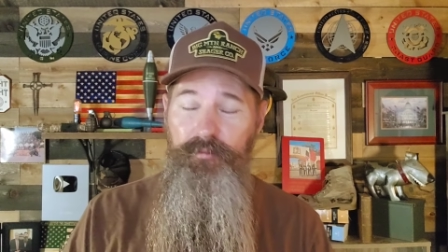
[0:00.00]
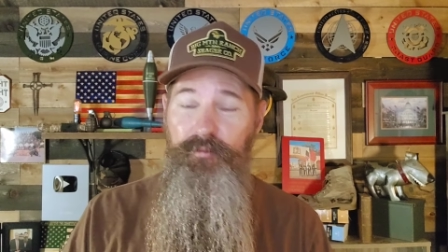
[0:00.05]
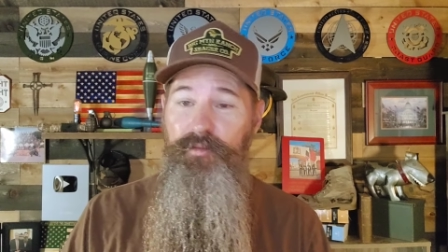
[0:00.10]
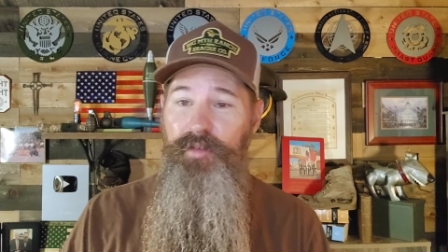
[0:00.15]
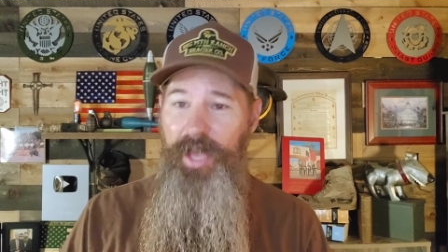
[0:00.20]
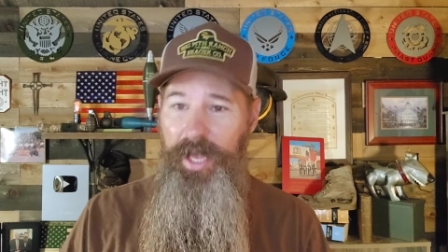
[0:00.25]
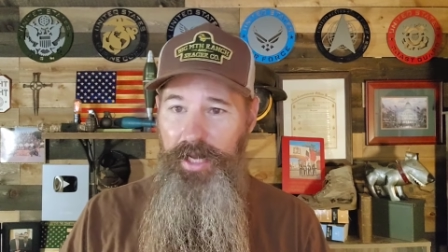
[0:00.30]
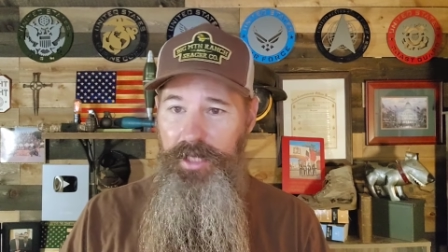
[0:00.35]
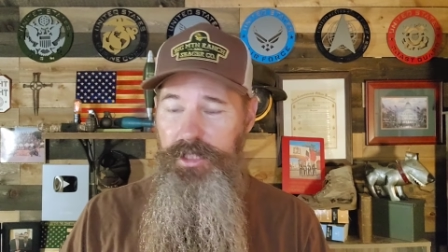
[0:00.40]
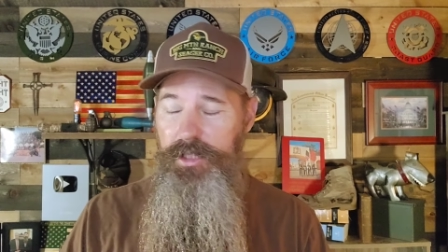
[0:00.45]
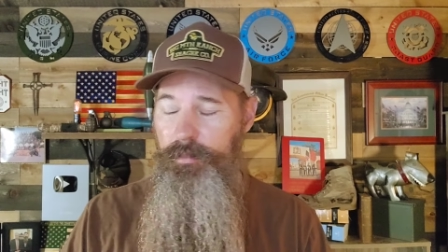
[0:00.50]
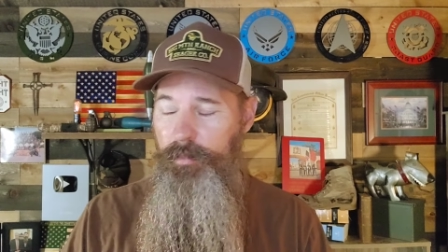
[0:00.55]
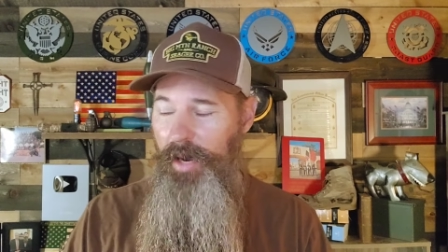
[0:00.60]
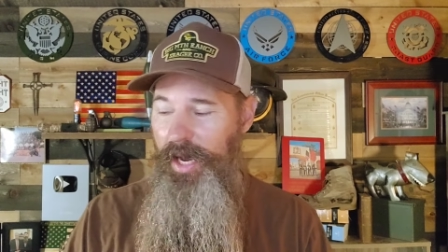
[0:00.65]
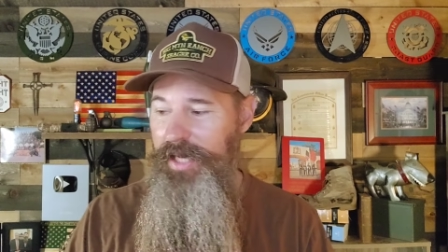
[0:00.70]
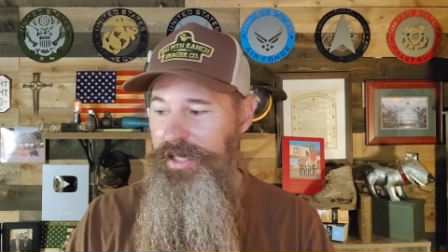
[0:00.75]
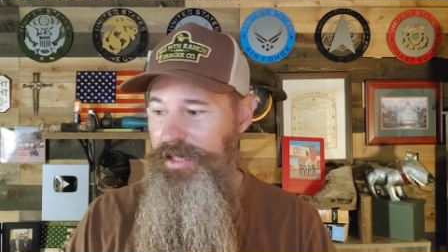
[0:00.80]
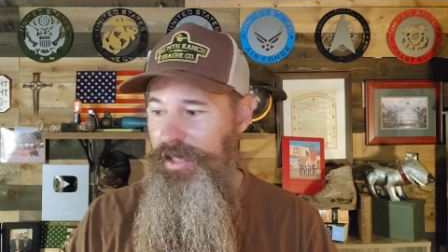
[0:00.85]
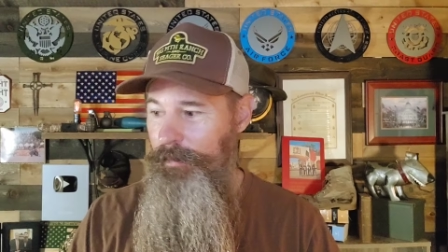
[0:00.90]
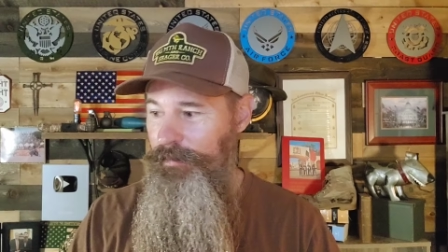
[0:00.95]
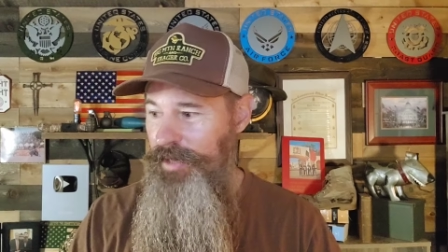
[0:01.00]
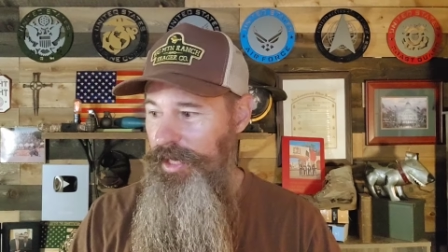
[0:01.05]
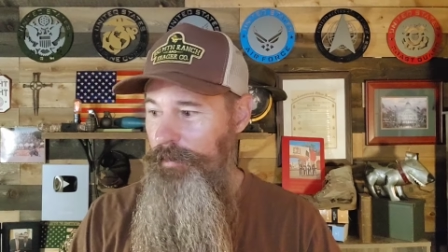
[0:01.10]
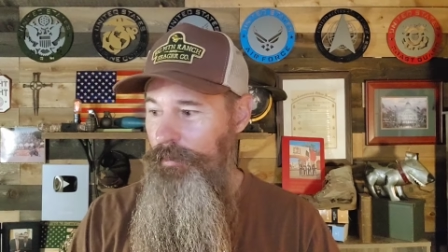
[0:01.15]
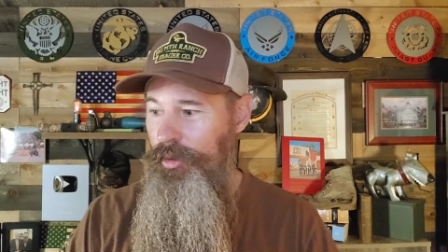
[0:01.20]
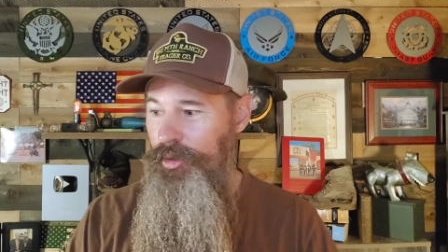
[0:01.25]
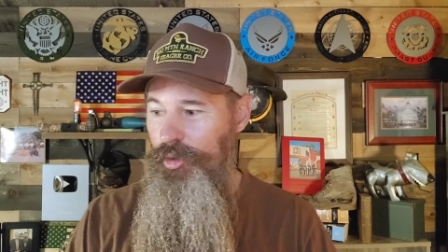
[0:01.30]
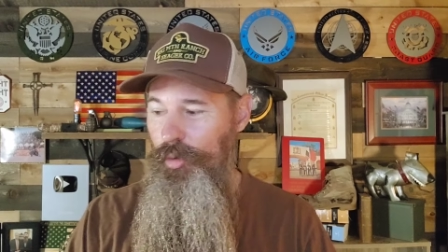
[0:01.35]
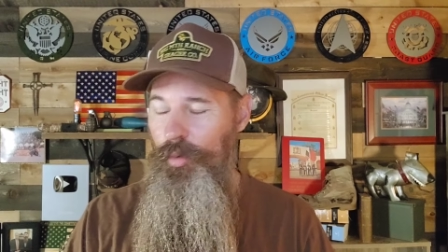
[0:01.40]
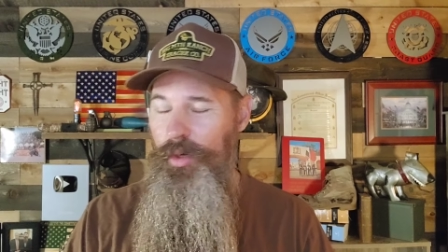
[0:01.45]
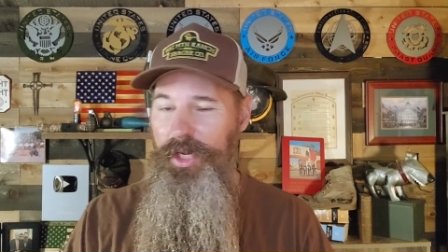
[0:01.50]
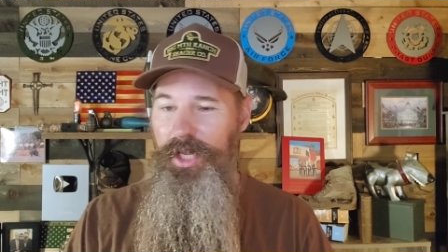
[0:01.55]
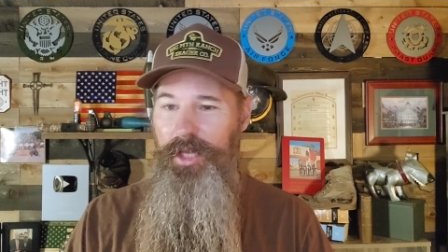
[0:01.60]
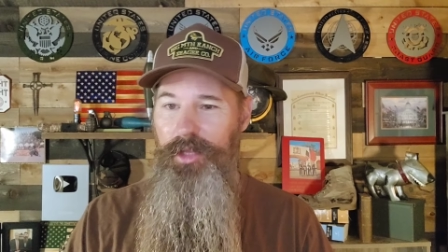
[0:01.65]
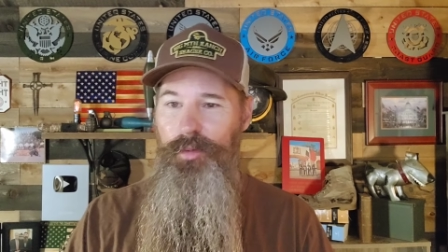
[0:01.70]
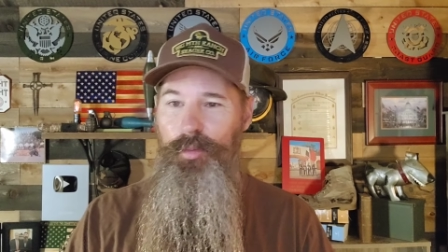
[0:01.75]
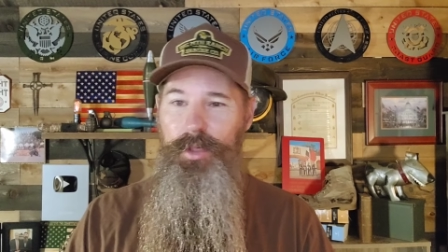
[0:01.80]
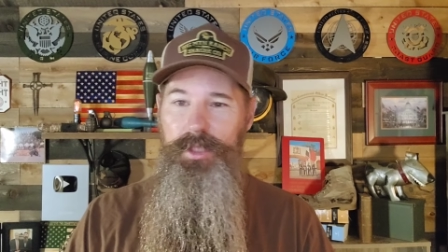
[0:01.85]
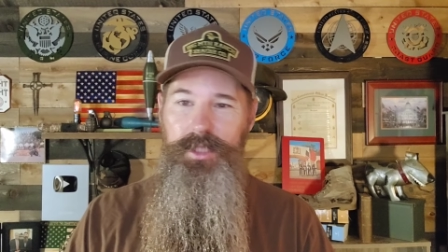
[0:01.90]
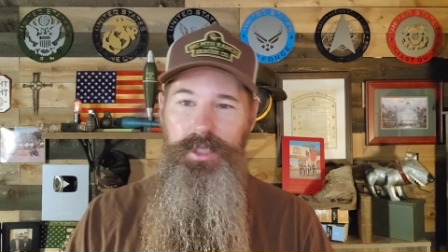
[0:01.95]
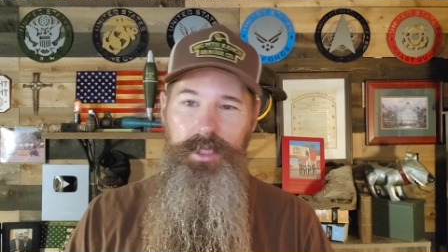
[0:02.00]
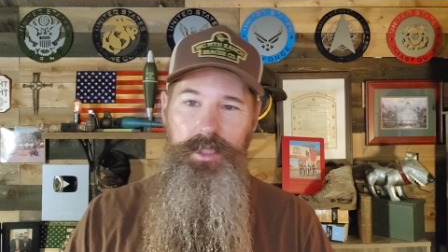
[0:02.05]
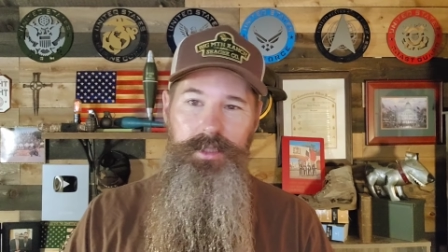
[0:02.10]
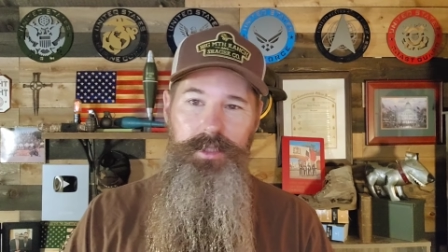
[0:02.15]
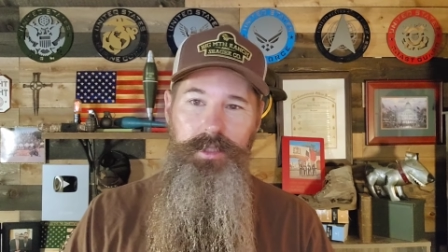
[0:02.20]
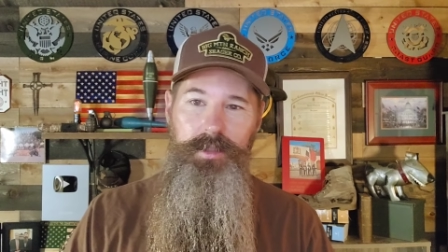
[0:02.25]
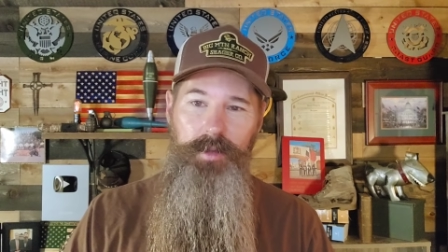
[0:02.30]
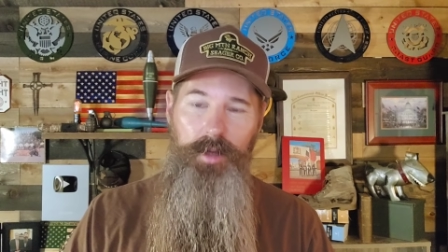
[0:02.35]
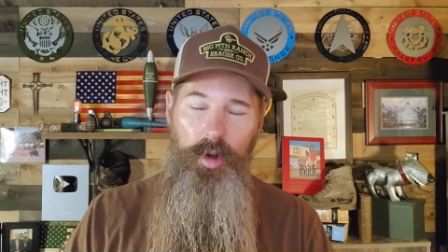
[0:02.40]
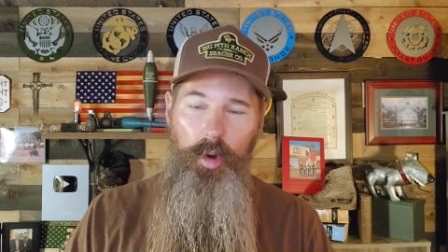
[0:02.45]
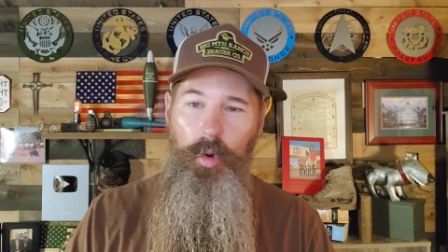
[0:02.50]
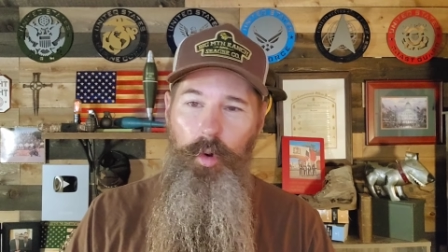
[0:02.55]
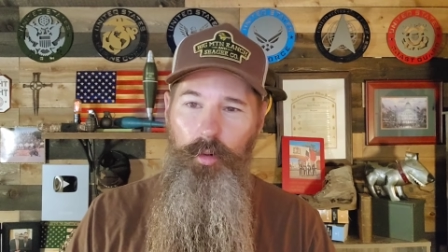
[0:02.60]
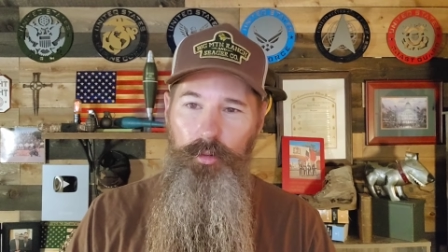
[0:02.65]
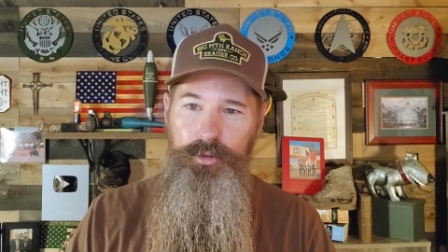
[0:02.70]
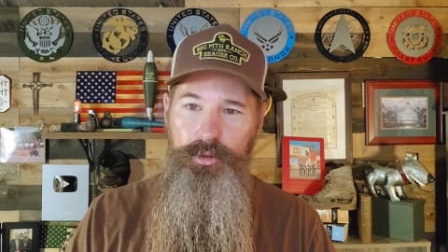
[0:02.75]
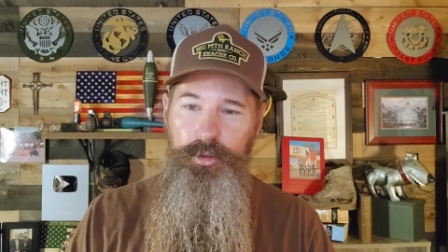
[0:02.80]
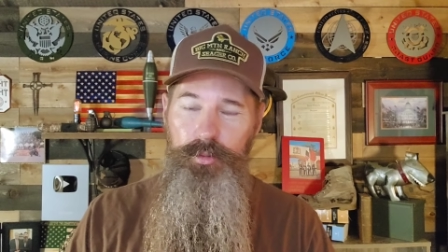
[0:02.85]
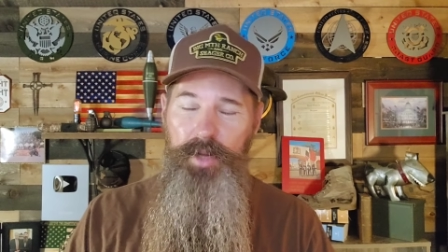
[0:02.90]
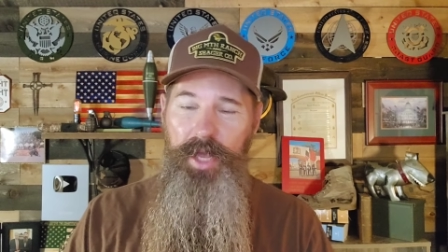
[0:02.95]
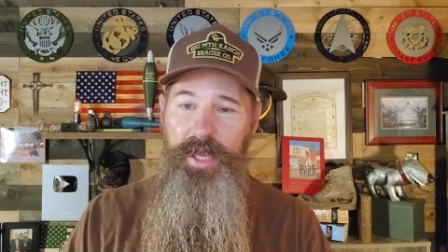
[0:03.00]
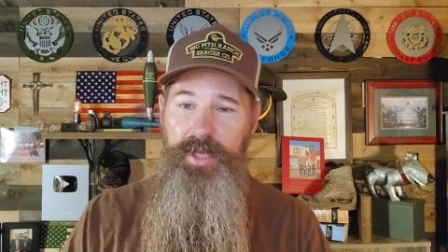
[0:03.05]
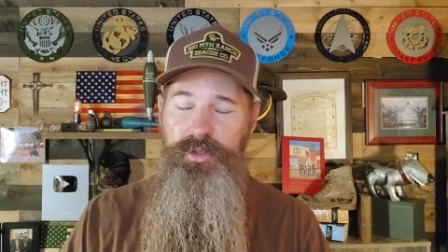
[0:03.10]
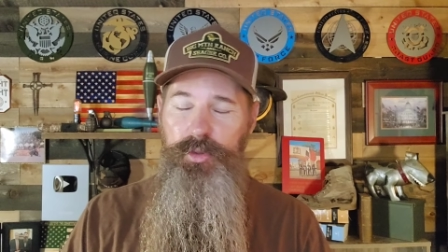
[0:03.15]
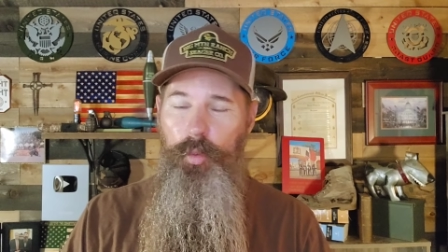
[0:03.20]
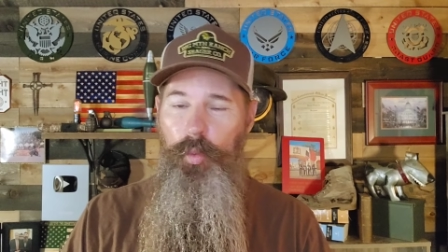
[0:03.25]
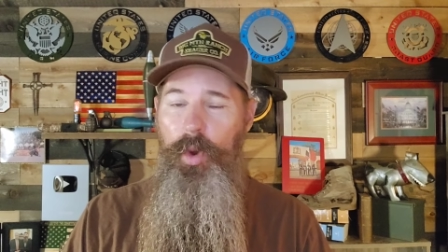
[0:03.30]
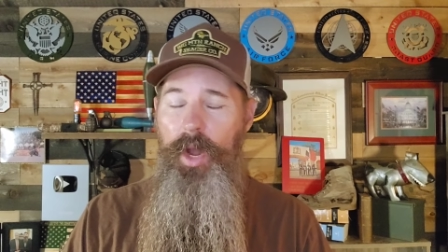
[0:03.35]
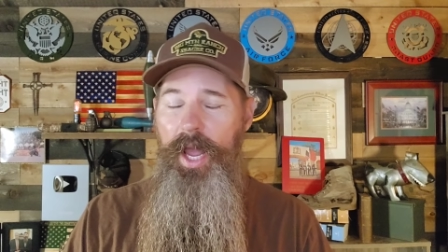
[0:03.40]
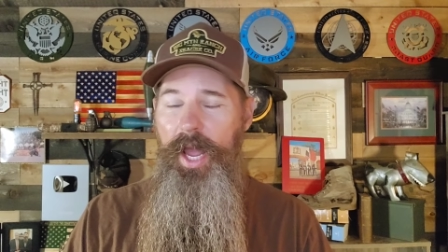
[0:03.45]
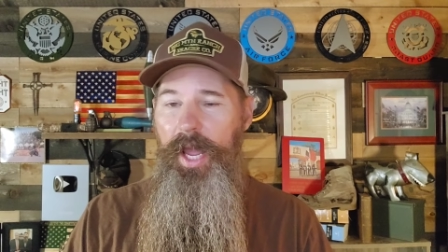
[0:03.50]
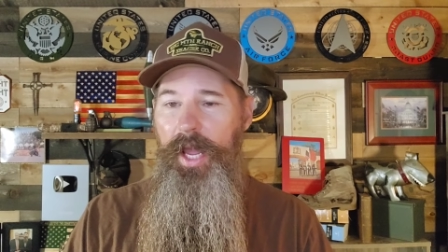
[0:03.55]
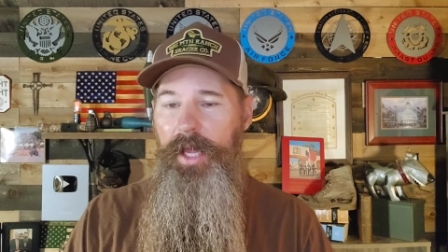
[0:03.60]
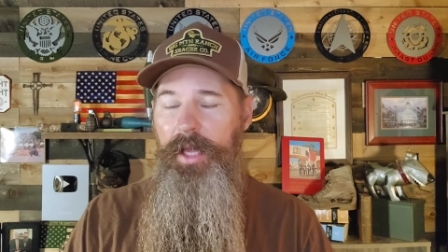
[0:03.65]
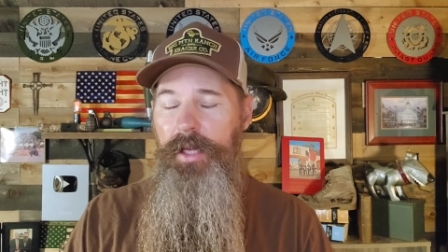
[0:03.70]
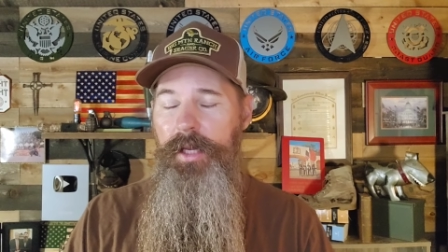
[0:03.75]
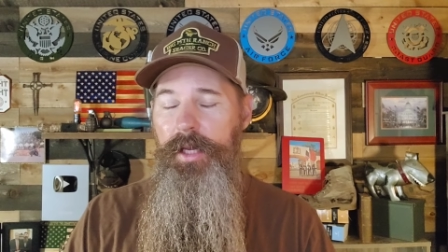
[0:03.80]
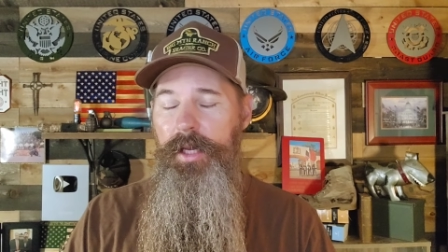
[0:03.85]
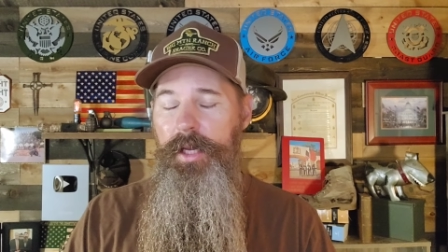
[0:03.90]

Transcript: fixed by September 20th, which is a whole two days away,